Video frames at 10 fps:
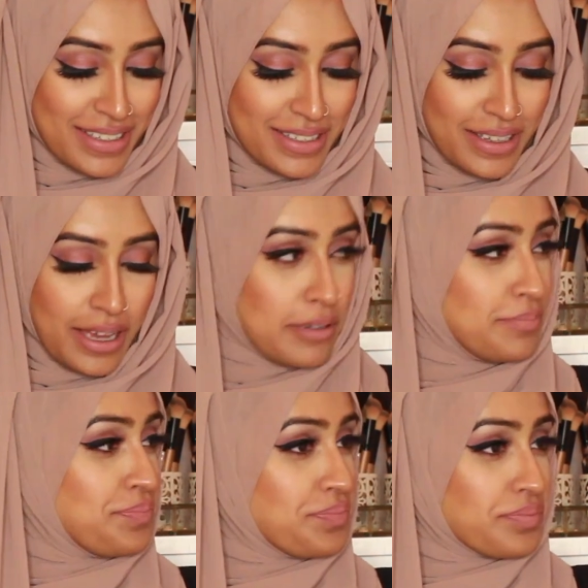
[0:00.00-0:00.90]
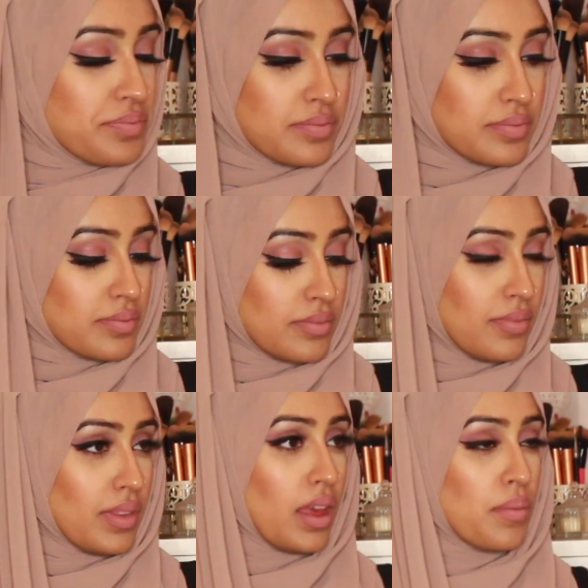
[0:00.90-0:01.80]
So yeah,
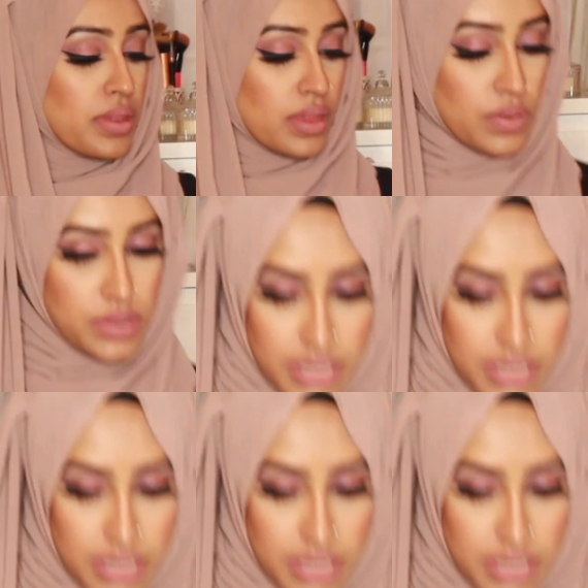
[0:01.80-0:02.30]
those